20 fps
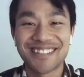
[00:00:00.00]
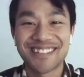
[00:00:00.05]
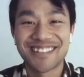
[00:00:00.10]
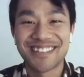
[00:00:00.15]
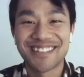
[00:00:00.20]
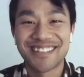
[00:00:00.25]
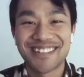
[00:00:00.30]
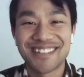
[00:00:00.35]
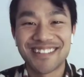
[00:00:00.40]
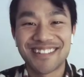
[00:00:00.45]

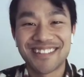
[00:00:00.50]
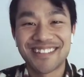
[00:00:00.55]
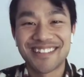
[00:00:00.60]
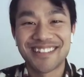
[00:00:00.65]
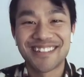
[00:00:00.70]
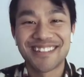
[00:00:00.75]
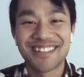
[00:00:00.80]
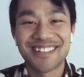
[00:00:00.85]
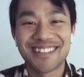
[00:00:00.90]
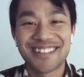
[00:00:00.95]

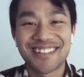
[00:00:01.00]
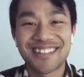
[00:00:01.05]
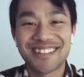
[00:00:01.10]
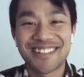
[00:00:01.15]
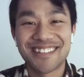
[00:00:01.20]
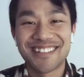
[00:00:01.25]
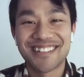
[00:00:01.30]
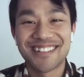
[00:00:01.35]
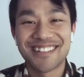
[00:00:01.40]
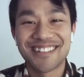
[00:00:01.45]

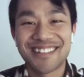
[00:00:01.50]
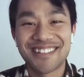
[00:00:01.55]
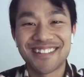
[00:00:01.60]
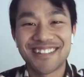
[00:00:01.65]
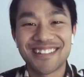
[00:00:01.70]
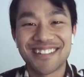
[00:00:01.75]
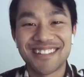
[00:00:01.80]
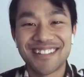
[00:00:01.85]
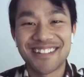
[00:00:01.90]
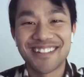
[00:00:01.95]

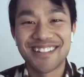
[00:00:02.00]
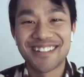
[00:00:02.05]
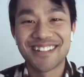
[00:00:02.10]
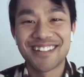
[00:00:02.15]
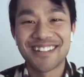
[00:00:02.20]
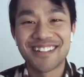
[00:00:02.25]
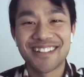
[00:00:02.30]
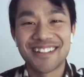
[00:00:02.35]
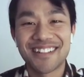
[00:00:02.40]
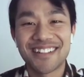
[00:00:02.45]

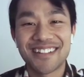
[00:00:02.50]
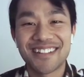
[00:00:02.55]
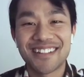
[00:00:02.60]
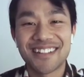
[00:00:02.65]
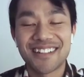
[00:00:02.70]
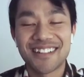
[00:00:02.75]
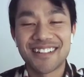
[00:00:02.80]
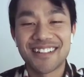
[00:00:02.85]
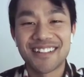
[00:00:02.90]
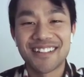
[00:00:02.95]

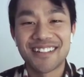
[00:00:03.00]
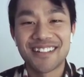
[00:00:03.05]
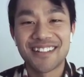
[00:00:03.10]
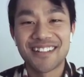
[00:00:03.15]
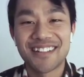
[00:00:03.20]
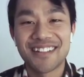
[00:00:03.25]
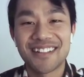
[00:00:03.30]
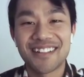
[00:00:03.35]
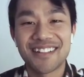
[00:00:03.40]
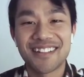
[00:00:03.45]

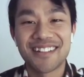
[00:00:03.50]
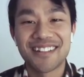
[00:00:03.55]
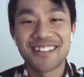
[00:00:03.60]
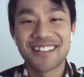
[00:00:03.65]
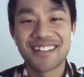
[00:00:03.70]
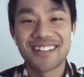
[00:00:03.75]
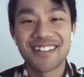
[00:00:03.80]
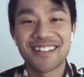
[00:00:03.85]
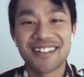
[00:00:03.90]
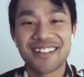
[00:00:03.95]

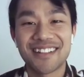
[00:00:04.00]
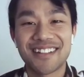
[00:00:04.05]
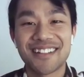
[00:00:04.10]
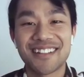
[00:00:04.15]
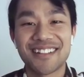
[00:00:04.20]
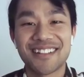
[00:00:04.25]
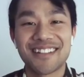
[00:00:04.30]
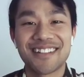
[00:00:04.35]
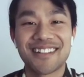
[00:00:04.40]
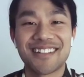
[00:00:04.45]

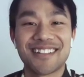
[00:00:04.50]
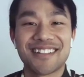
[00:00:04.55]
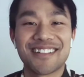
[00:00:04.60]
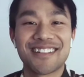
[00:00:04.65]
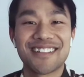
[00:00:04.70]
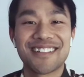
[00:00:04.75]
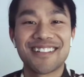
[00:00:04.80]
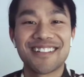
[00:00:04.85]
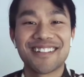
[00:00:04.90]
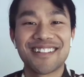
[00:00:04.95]

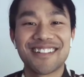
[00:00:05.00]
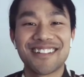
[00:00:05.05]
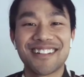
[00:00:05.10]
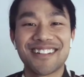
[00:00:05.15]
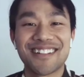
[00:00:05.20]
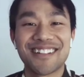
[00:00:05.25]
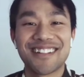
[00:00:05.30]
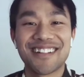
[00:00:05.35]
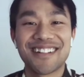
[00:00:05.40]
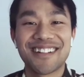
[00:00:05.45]

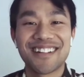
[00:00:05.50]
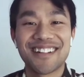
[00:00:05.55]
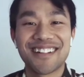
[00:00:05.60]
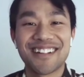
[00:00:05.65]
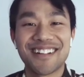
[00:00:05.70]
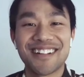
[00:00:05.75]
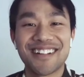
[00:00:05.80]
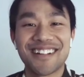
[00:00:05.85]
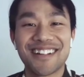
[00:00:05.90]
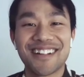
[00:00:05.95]

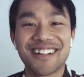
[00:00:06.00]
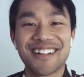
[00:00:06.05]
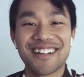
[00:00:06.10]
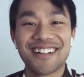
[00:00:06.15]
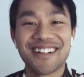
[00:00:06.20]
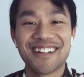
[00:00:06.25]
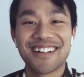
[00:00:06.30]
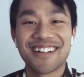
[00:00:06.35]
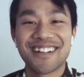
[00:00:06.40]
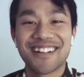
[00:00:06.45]

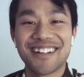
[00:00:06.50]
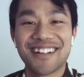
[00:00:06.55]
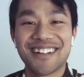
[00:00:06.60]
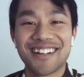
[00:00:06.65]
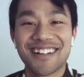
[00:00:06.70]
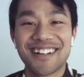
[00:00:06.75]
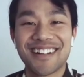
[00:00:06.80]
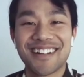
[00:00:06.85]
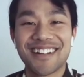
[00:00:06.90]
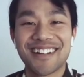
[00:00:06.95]

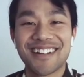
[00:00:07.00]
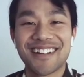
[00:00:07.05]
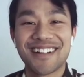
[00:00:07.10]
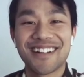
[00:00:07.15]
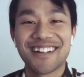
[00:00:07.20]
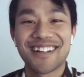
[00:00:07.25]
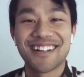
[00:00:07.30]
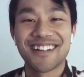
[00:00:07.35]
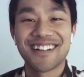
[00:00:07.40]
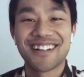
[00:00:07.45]

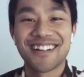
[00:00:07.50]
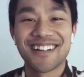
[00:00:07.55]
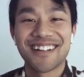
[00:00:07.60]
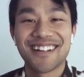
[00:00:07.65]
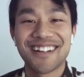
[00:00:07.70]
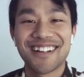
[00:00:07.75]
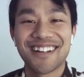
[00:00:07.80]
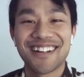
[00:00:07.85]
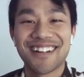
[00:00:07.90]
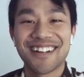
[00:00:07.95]
No words are spoken by the person on screen.